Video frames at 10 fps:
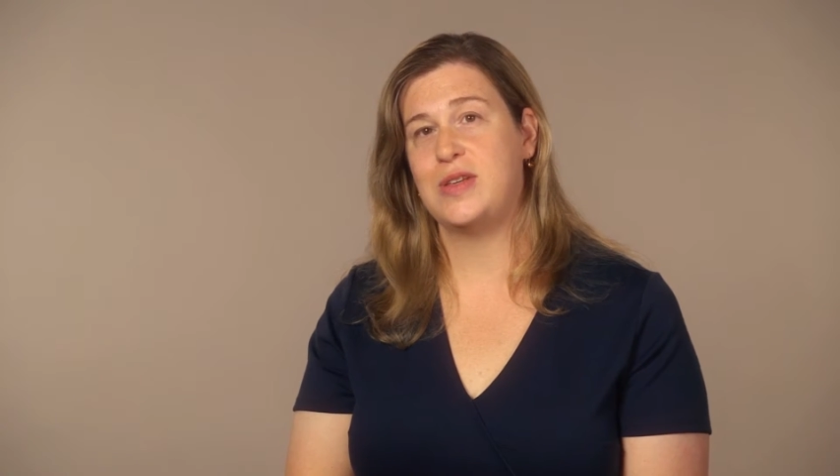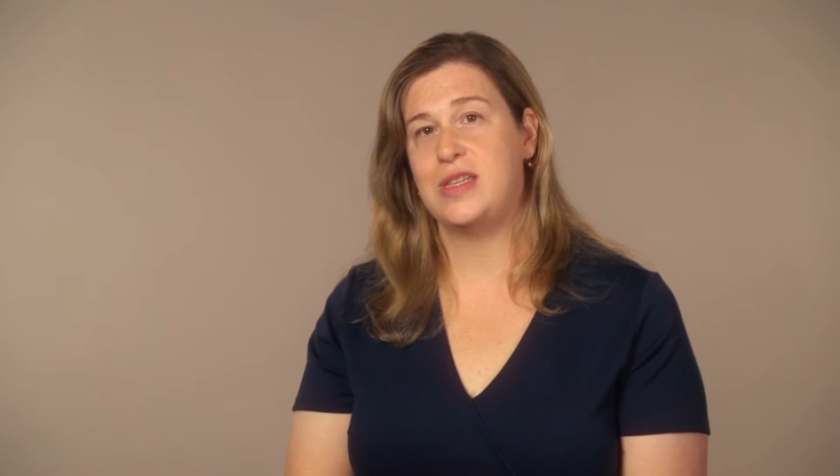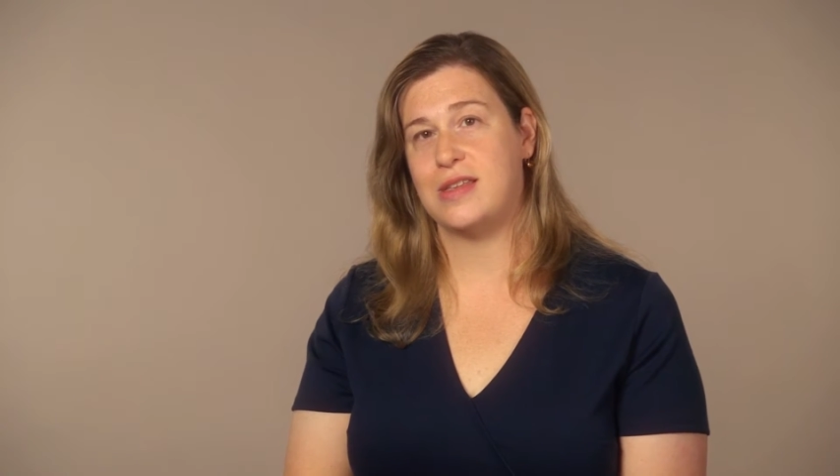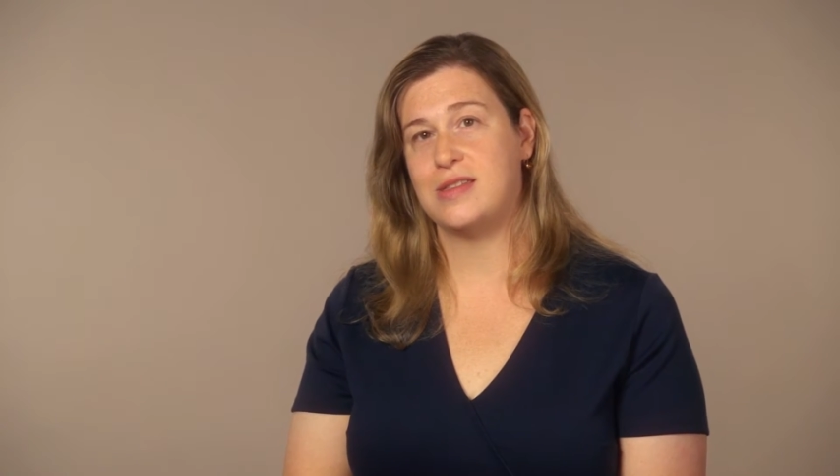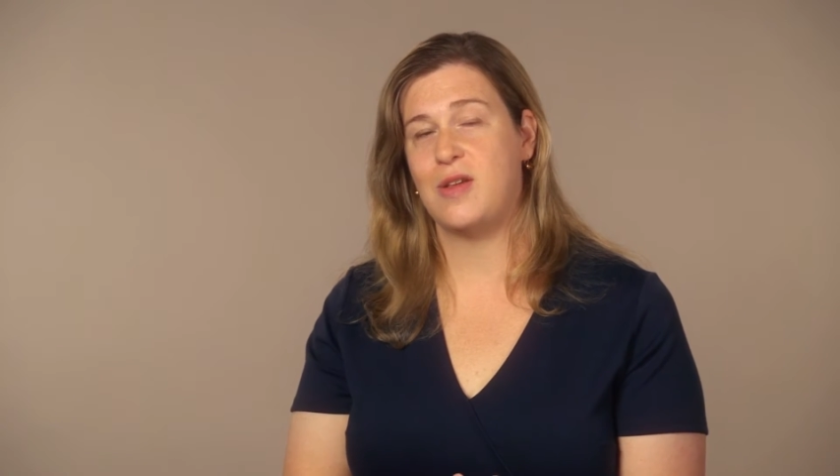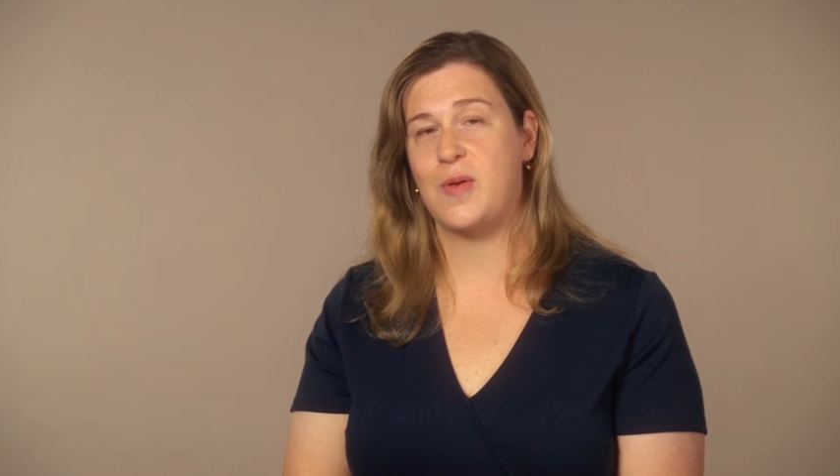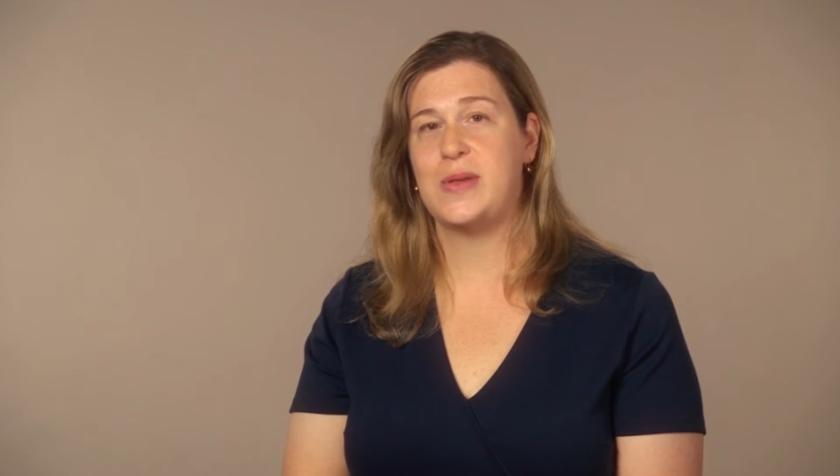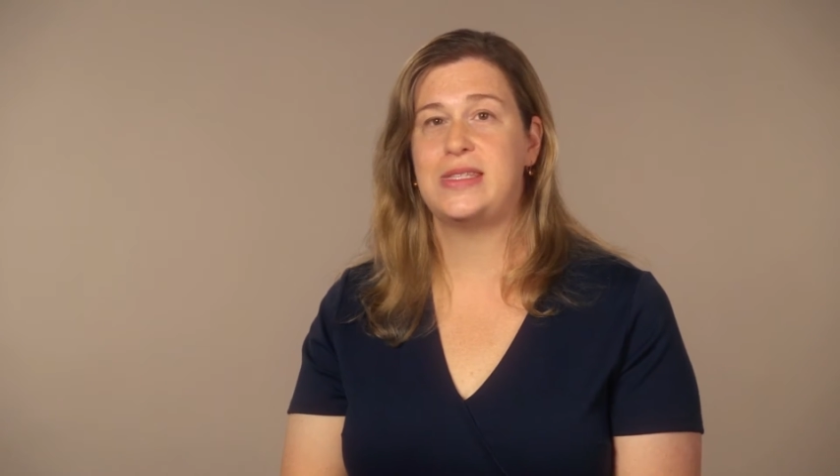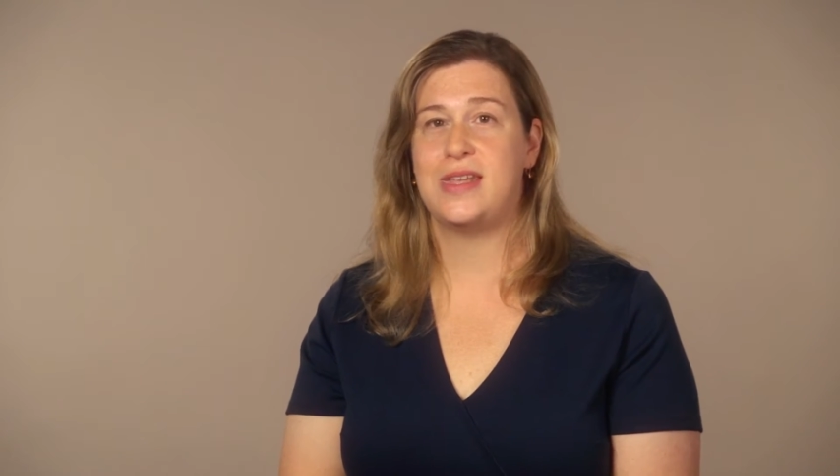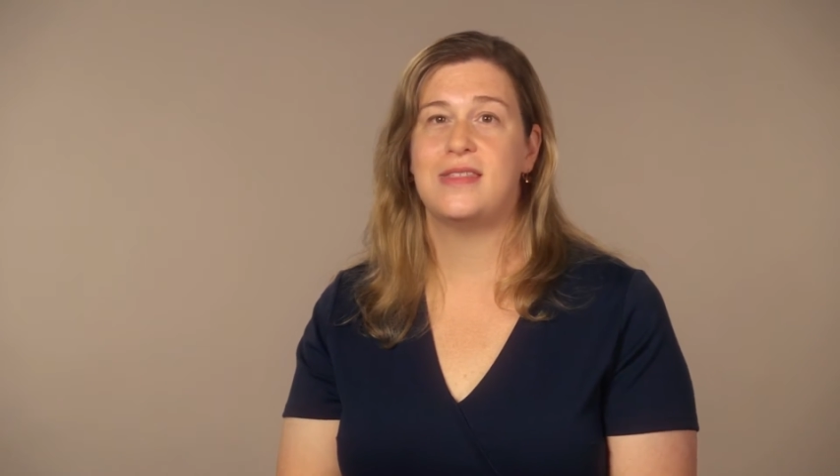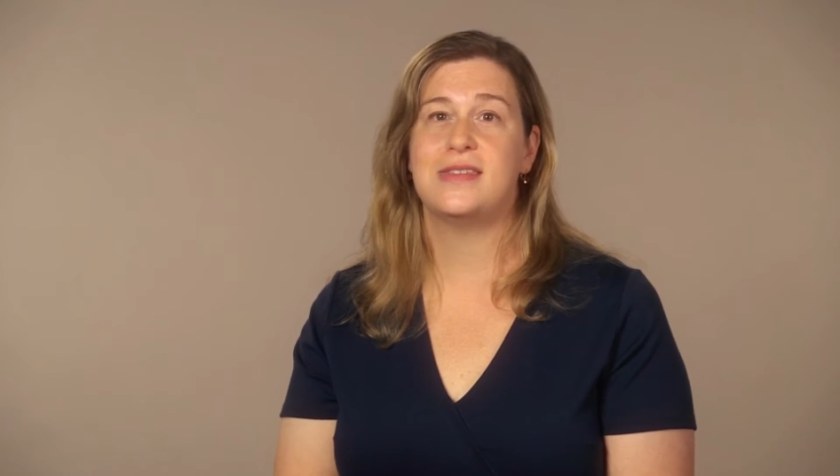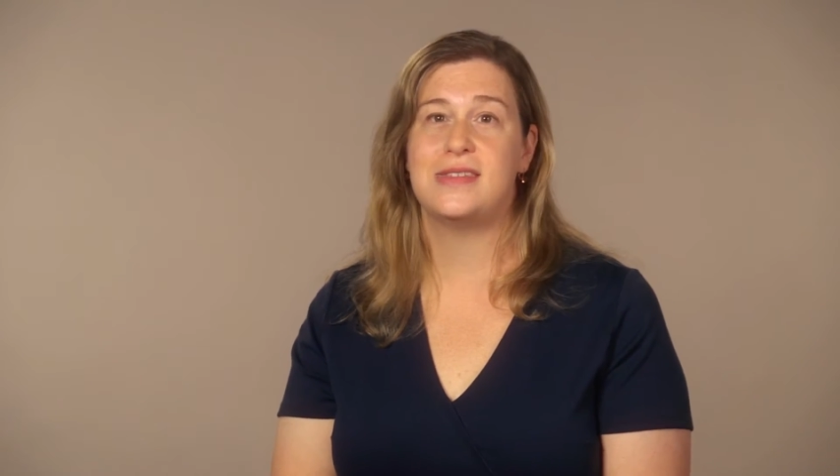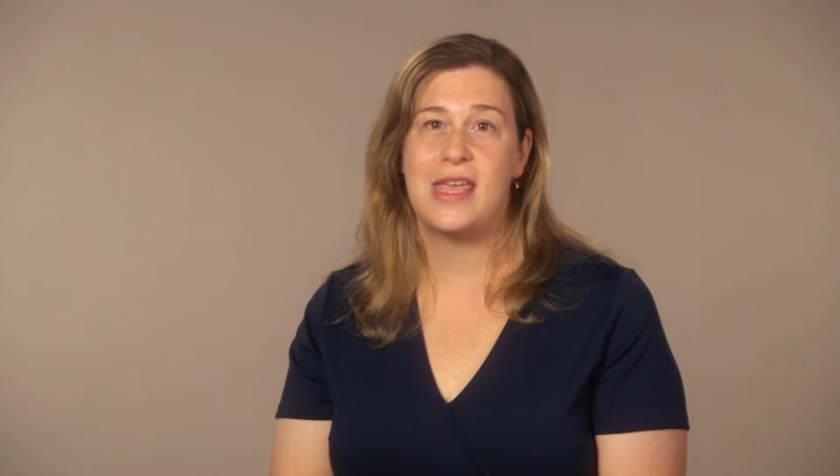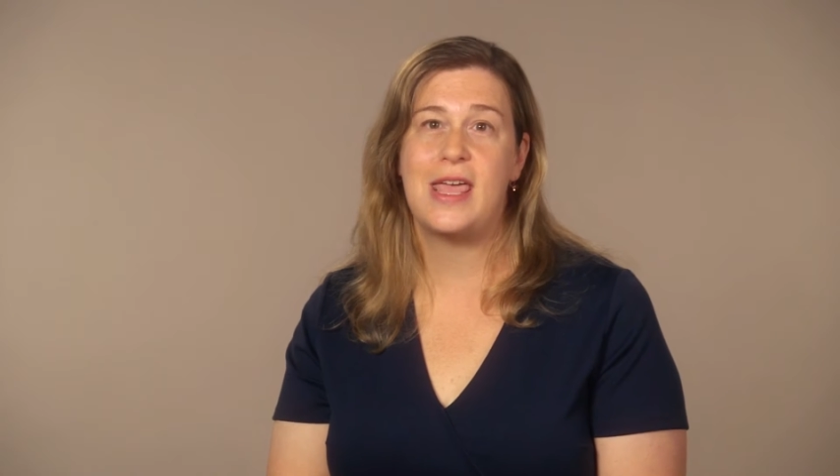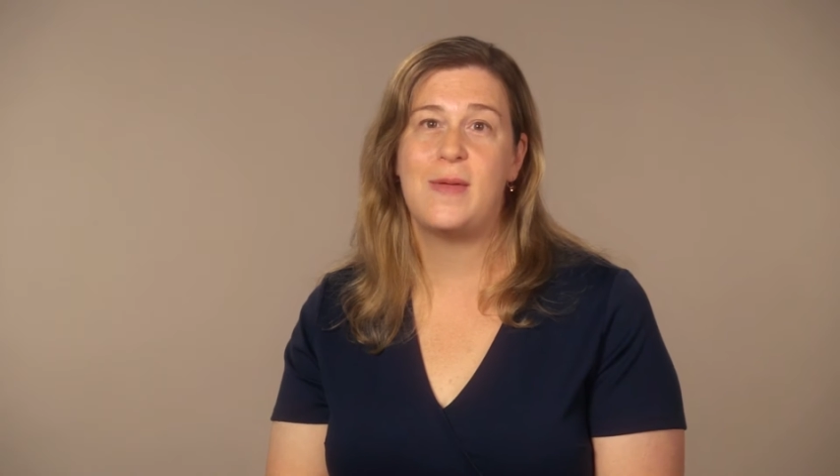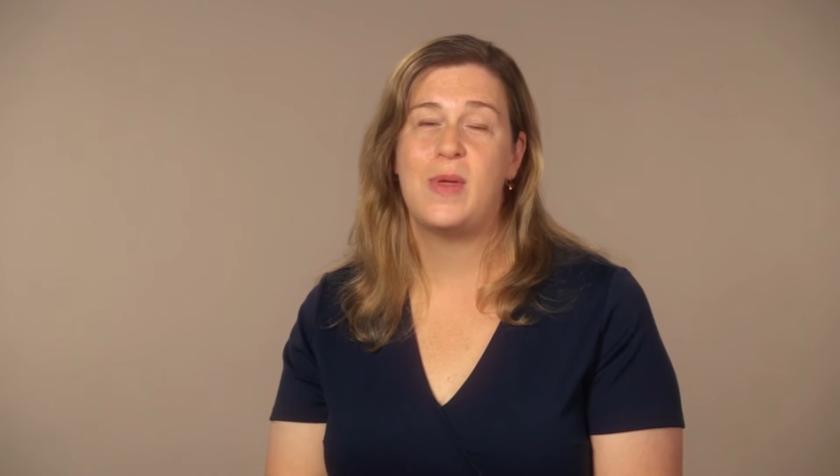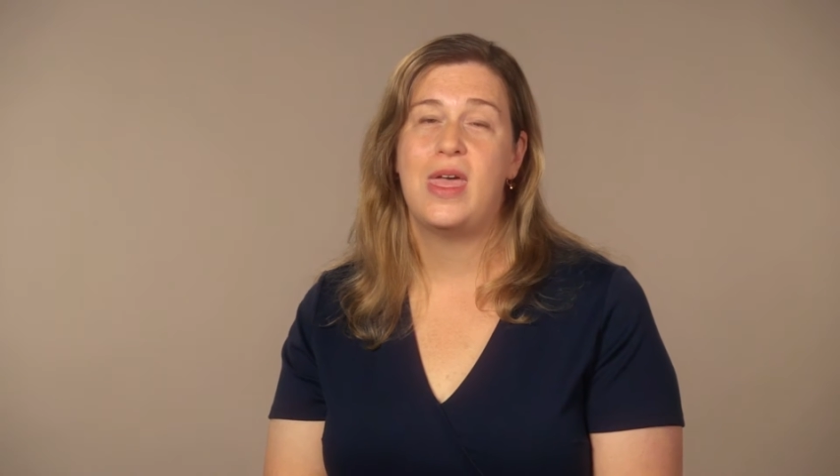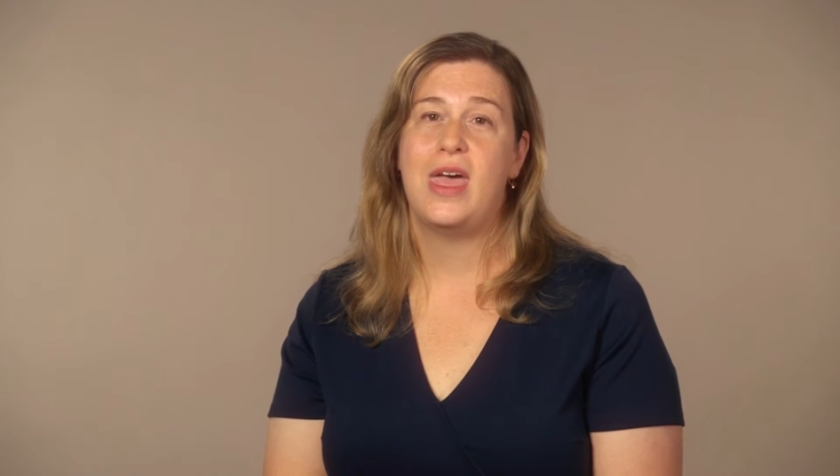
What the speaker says: doesn't always stay the same,